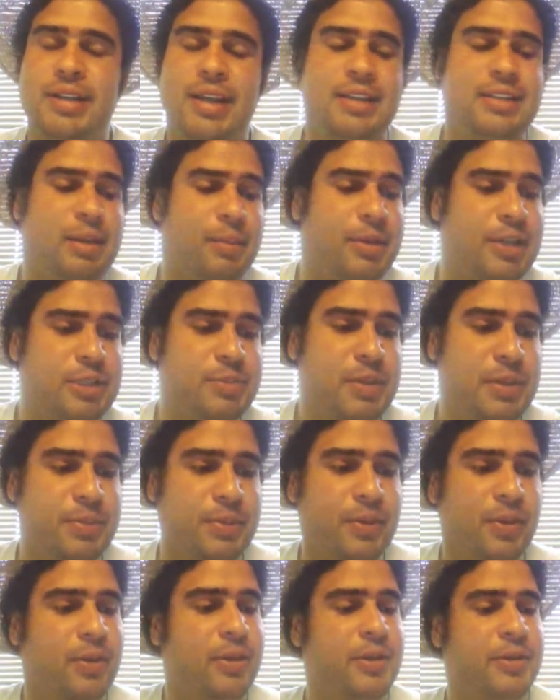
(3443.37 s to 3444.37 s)
Like, some of these
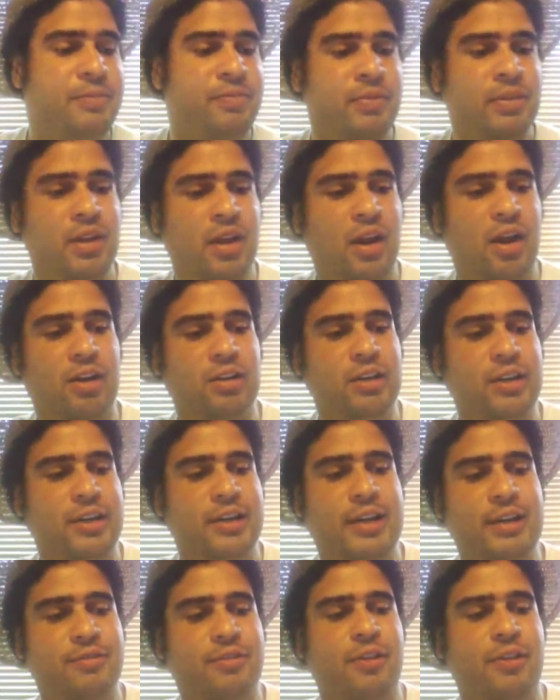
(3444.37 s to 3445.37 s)
people are
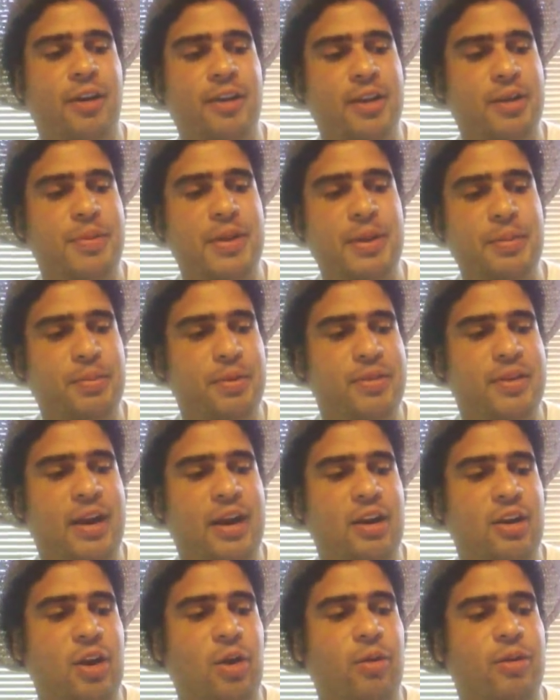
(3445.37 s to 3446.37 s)
looking for other people that
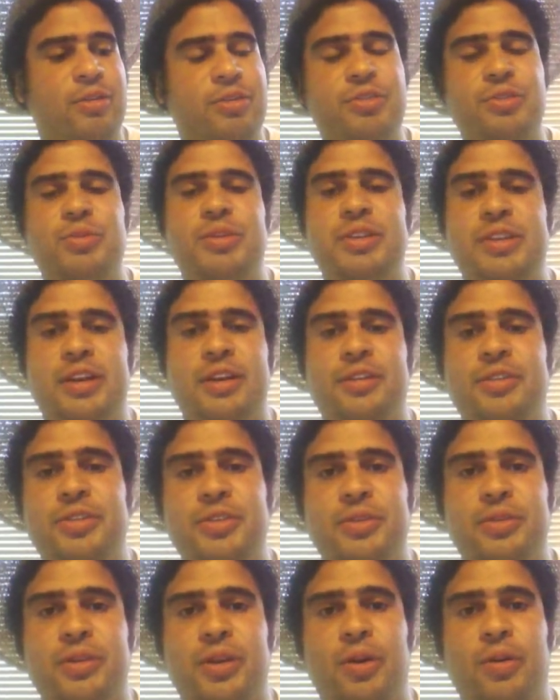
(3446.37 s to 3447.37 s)
are going through what they're
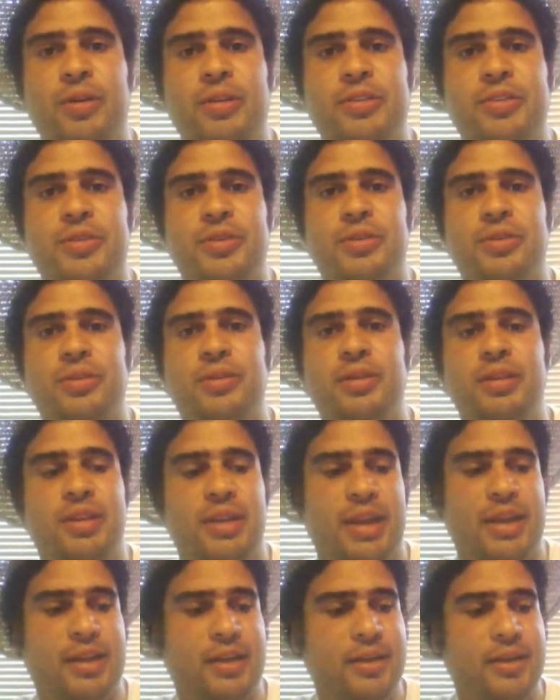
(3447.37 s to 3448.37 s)
going through.
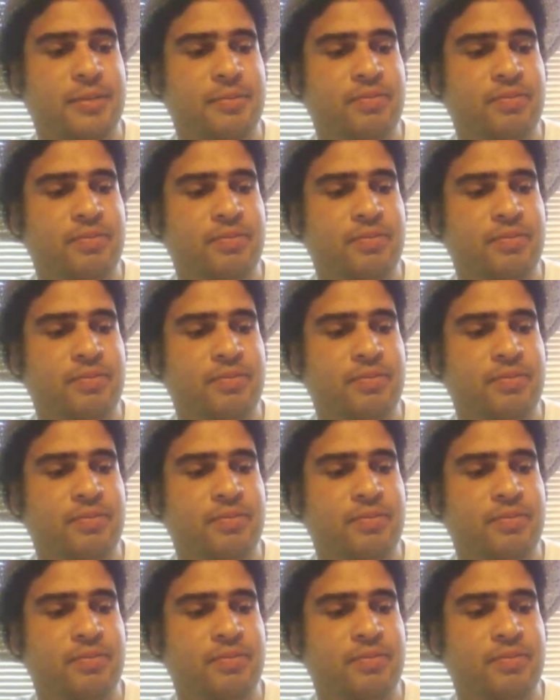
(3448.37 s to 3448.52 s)
Like,